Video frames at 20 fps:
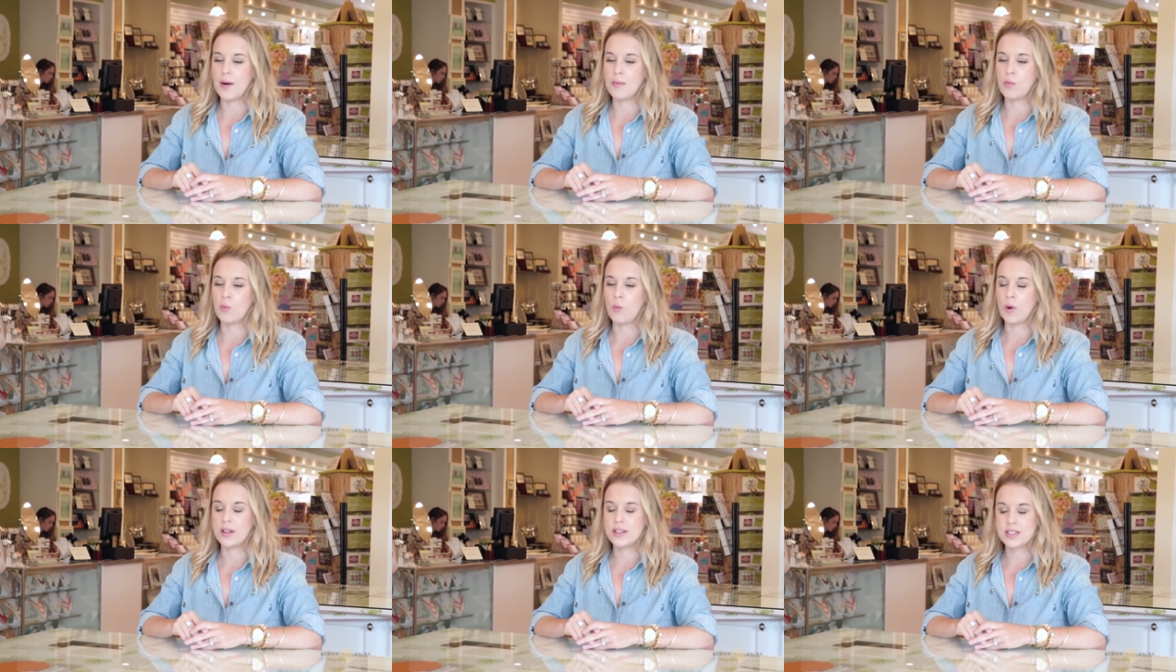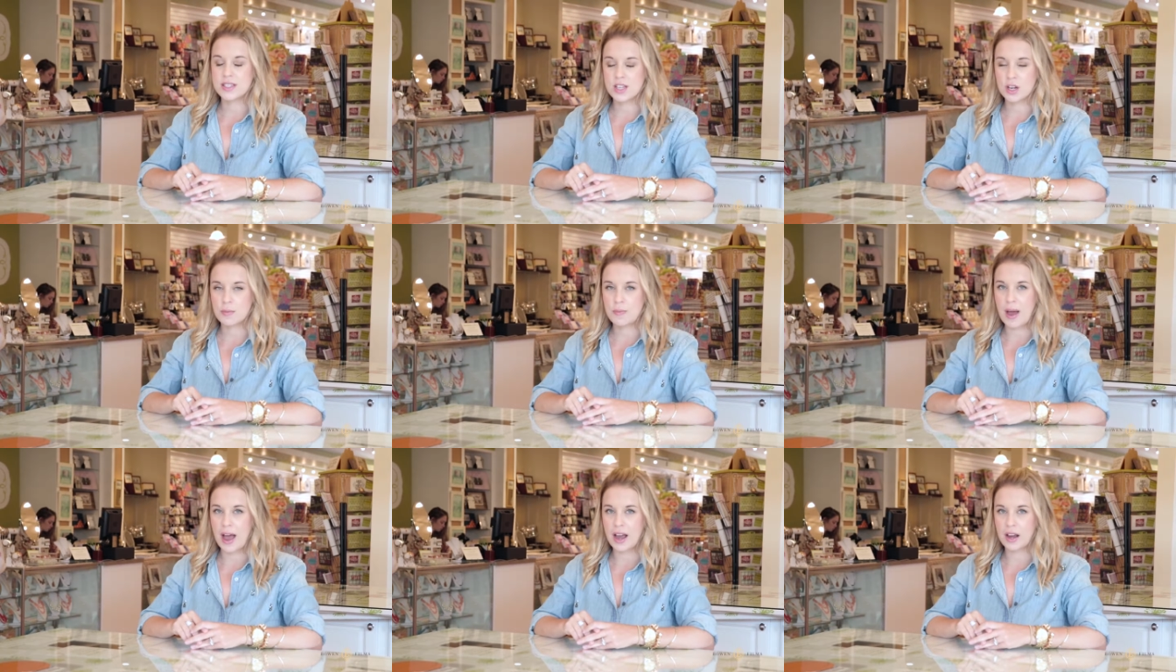Once
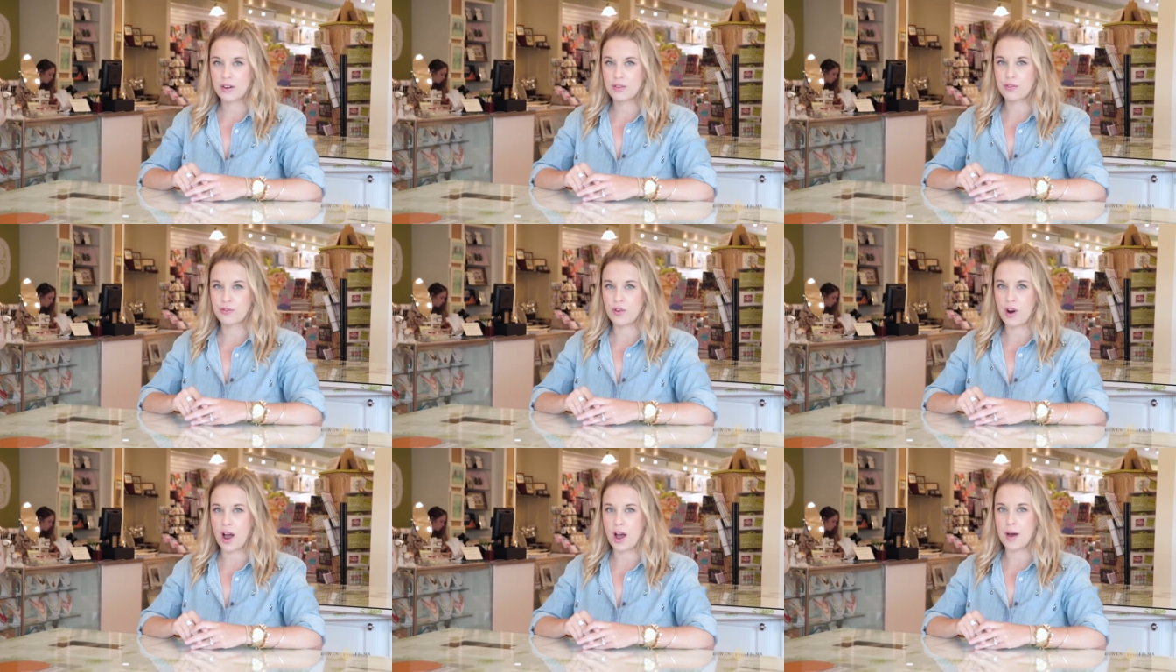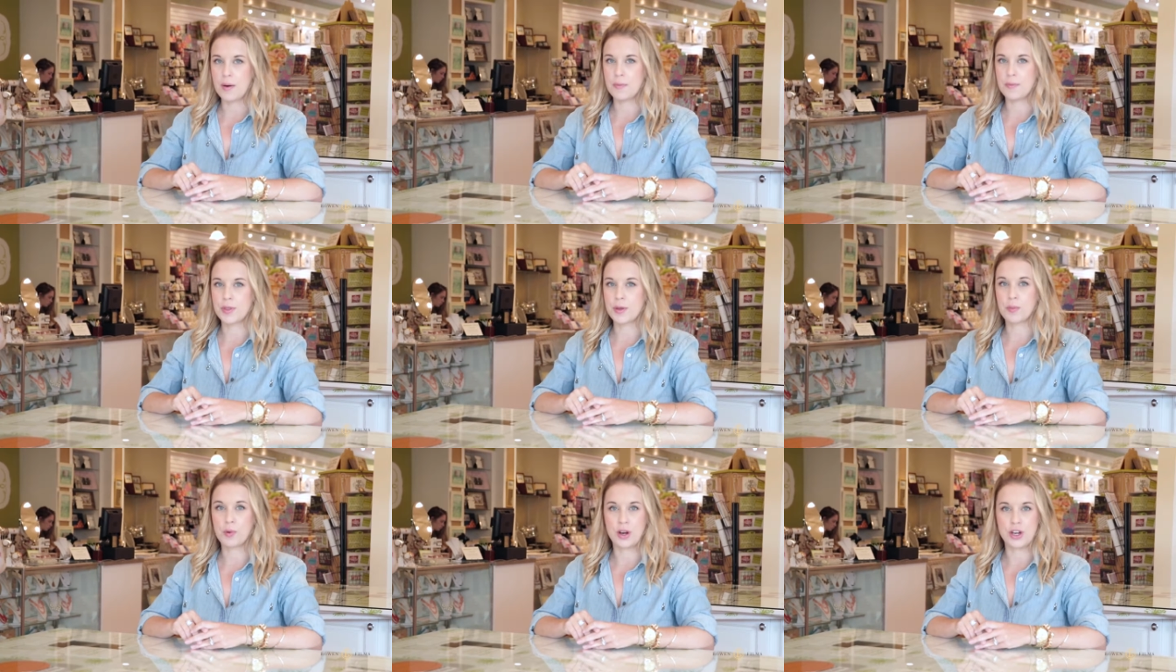they're back from
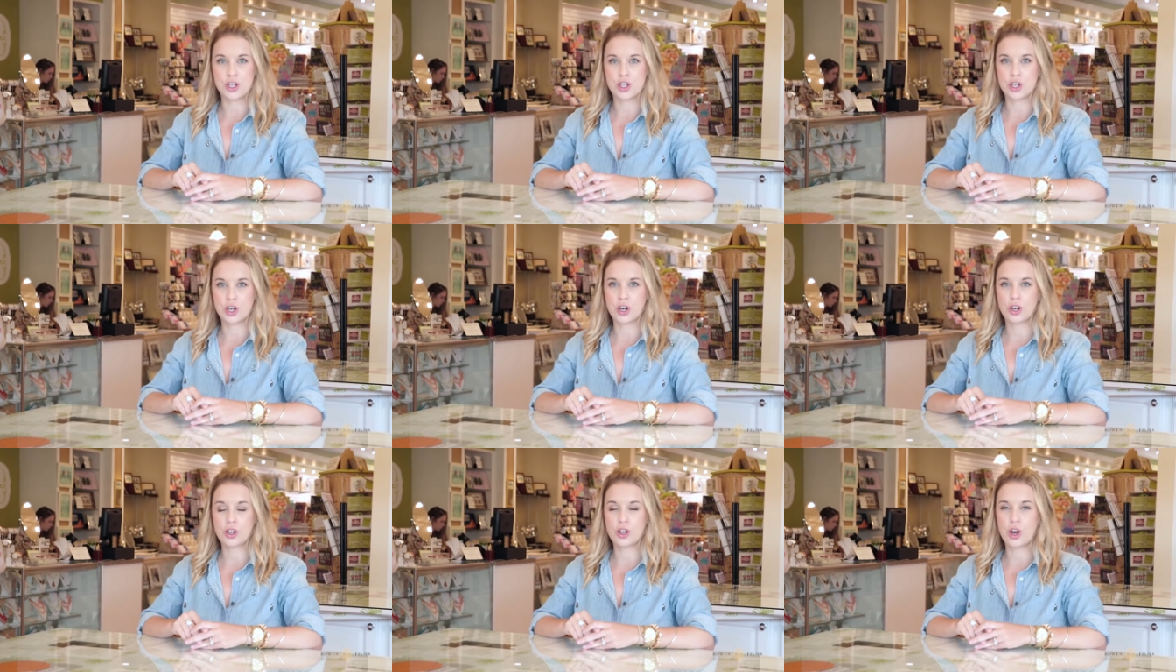the printer,